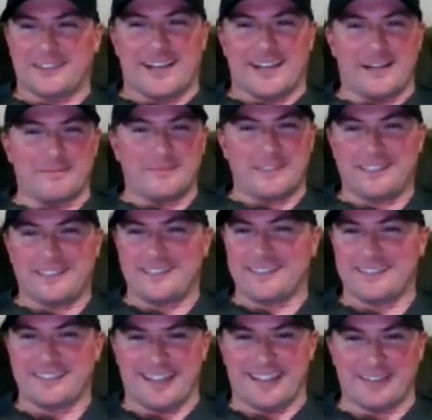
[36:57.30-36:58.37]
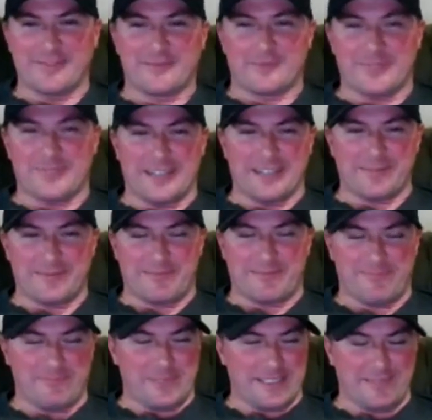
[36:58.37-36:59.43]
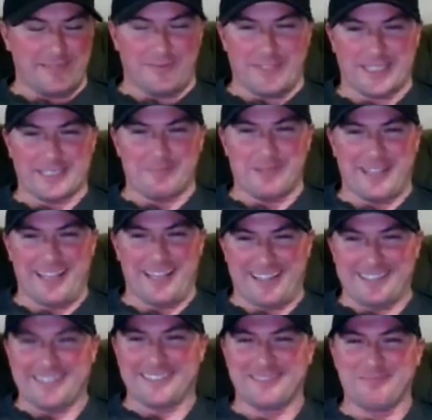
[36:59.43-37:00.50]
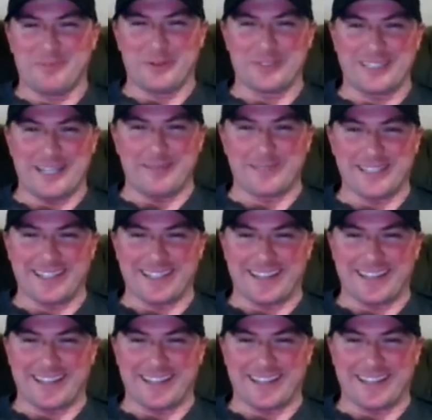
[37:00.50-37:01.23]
to top. Yeah. I've I've been the victim of that more times than